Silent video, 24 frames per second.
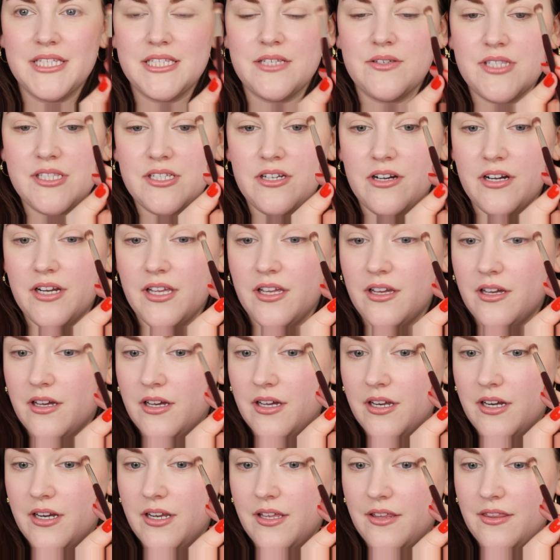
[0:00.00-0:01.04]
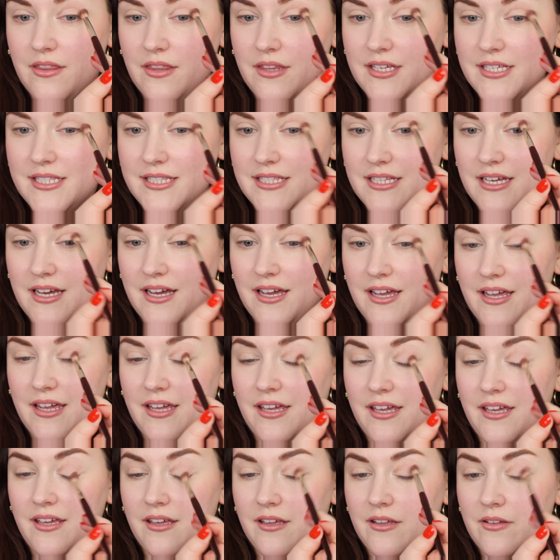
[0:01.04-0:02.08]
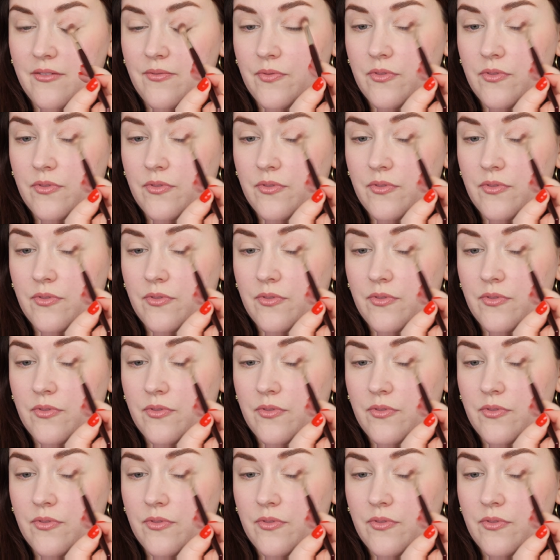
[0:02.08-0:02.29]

So starting on this eye,